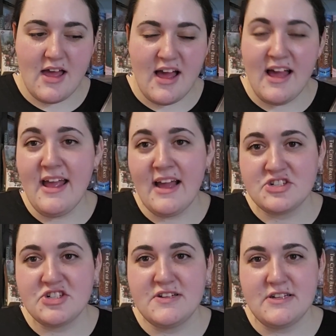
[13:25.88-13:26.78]
I
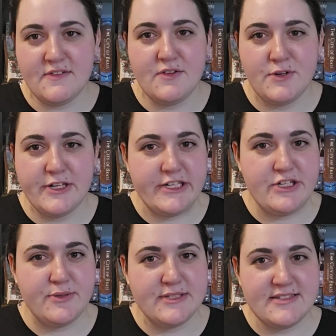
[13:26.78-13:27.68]
actually never really
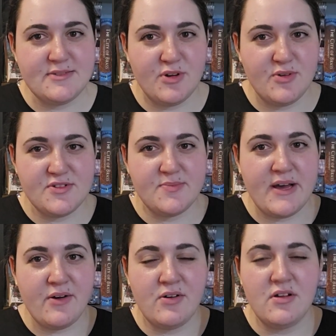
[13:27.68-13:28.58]
knew what this book was
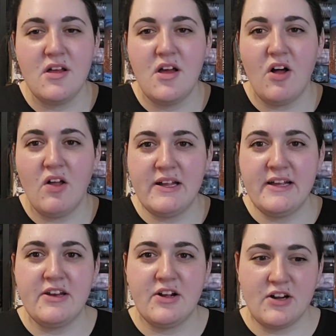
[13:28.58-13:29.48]
about. All I
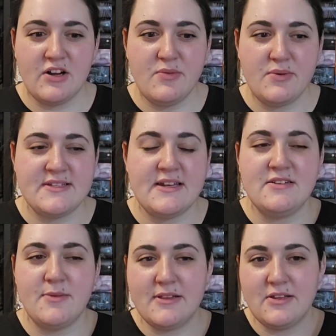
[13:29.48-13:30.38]
had heard was that
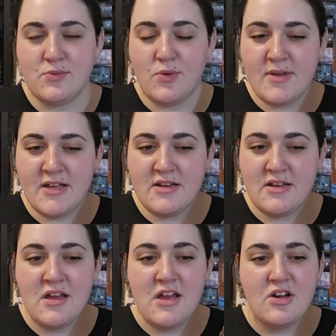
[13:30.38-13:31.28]
it's about this
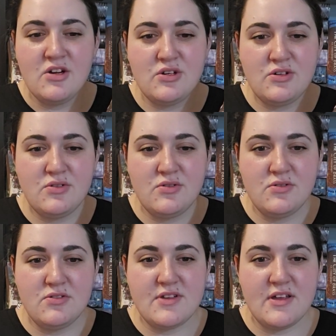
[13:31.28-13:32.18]
woman
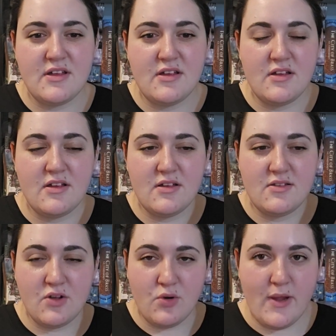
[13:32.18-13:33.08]
who's
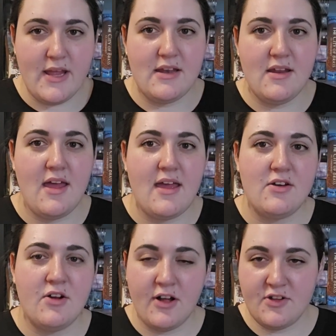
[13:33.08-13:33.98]
the queen
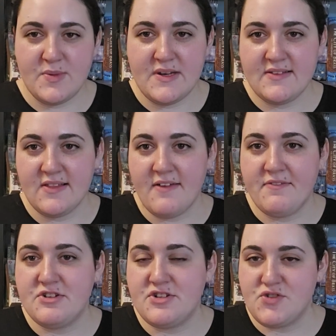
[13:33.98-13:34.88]
and her husband has
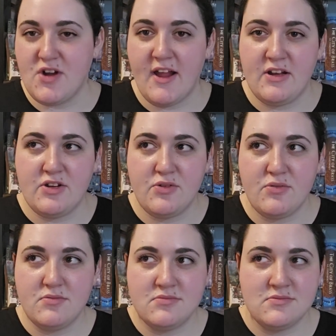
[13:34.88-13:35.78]
left and she's trying
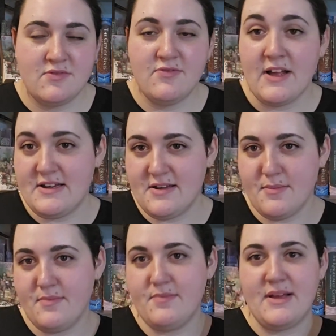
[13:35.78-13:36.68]
to find
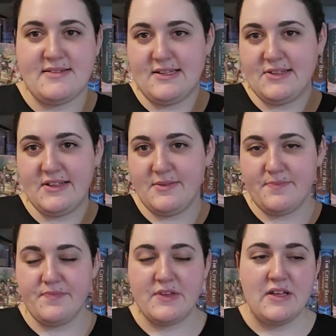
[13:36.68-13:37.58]
him, basically.
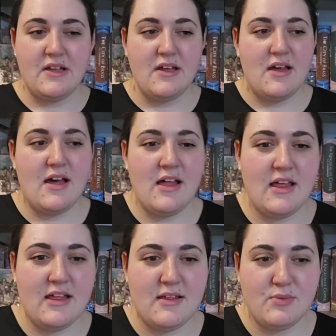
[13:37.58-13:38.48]

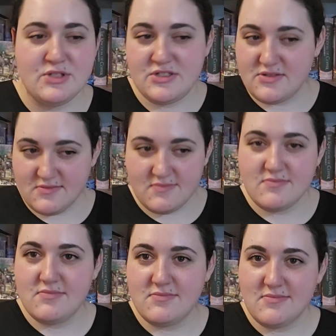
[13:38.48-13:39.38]
Uh, which
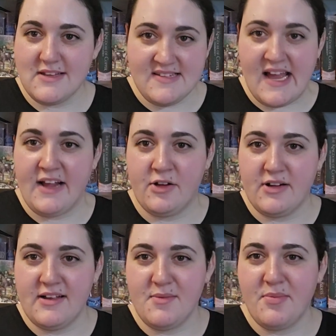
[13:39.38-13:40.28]
is
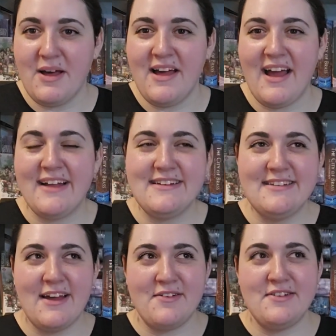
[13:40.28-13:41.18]
accurate, but I
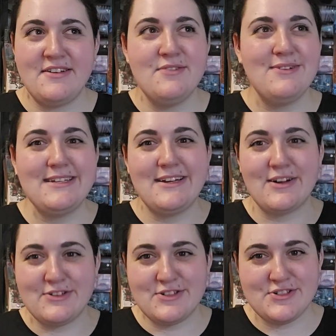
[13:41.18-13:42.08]
don't didn't really
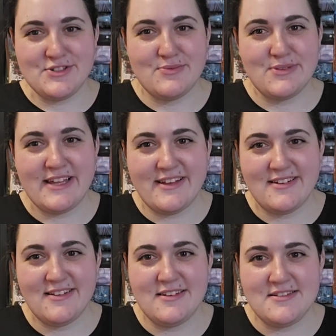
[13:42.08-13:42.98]
understood what
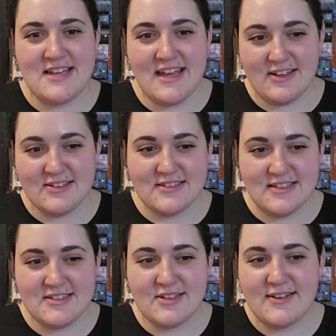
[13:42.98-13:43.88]
that entailed
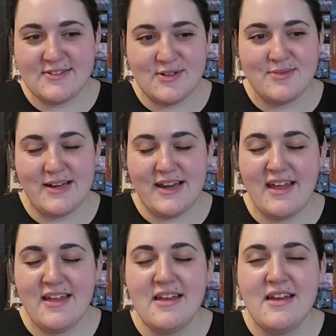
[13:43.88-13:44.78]
until I started reading
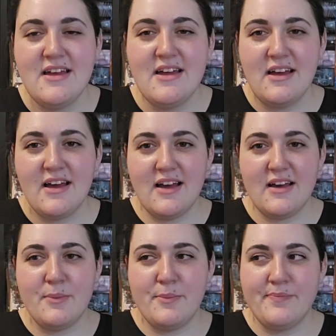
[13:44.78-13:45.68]
it.
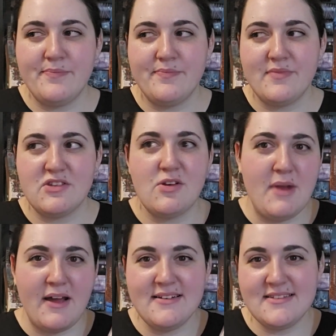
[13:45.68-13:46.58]
Um, so I'm
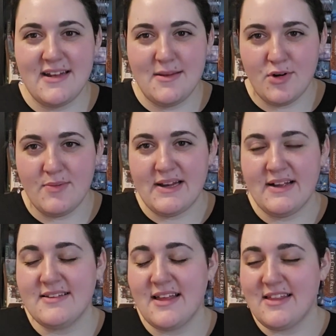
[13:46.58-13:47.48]
not going to say any more about it
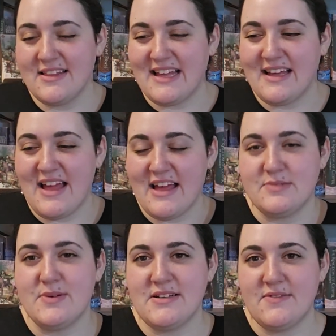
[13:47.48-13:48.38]
because I thought that
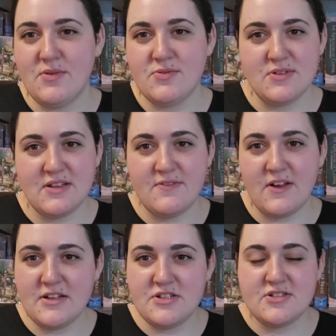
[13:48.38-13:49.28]
aspect of it was really
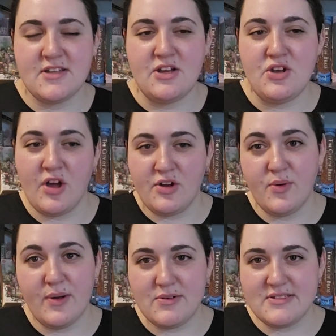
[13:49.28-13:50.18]
fun, just like not
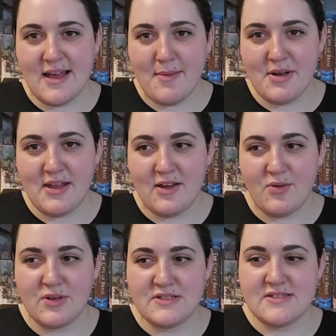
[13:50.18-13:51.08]
knowing what's
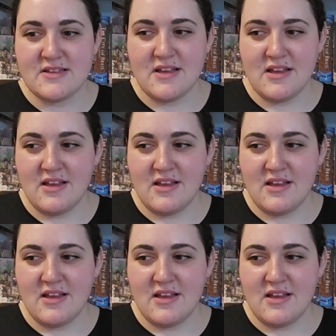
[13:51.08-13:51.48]
happening, what's